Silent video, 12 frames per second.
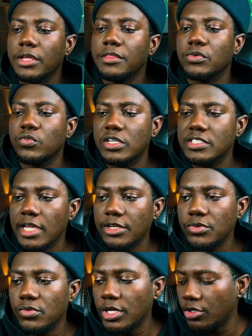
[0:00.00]
and then once I
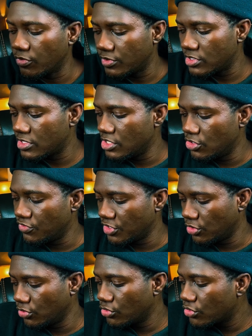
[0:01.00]
do any of these new
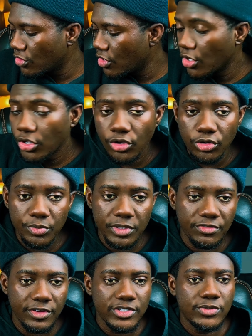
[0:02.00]
videos, you're going to be
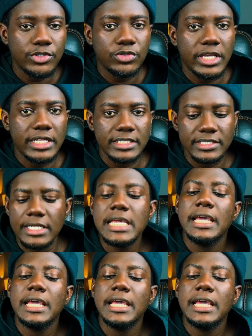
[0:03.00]
the first one to get it.